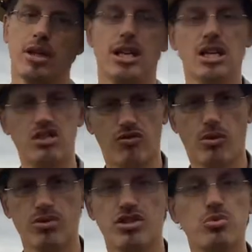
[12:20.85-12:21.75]
His
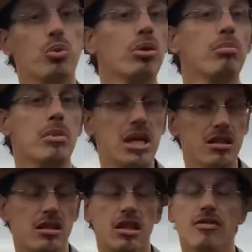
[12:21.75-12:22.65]
forces will meet
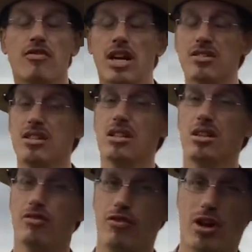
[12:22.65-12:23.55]
the advancing
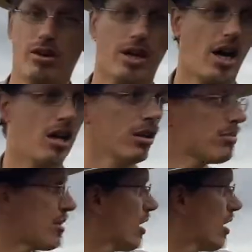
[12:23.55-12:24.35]
Confederate columns